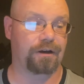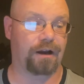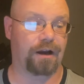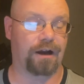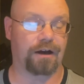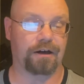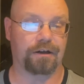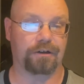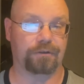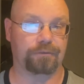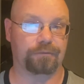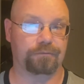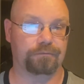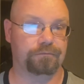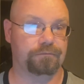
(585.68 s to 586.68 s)

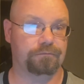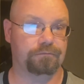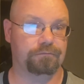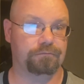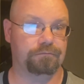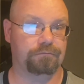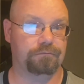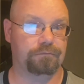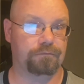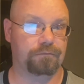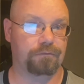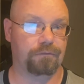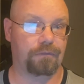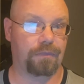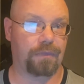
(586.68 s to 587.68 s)

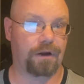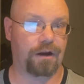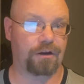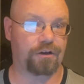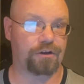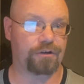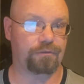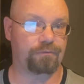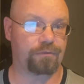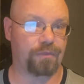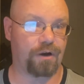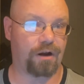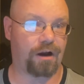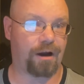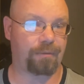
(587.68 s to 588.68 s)
a good
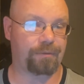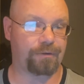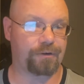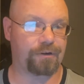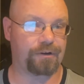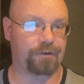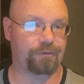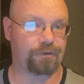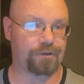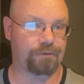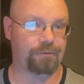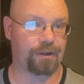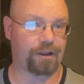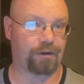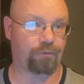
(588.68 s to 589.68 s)
opportunity for
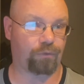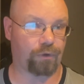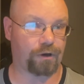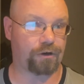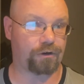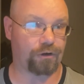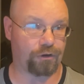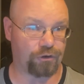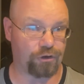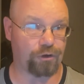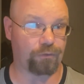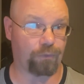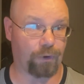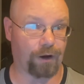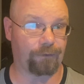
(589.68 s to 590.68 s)
somebody that can work
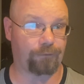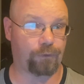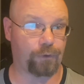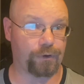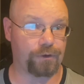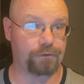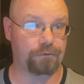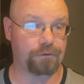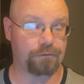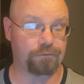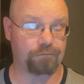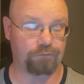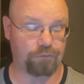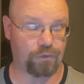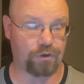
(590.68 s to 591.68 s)
well for you
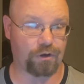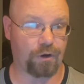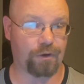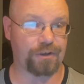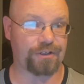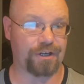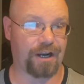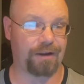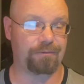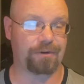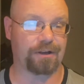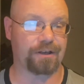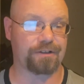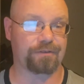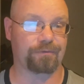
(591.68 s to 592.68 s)
go aside
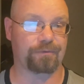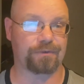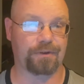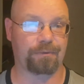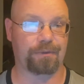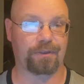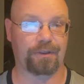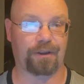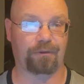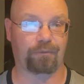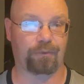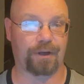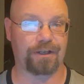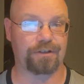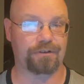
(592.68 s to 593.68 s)
because of something like
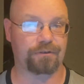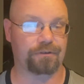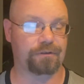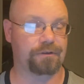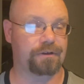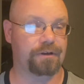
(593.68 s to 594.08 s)
race or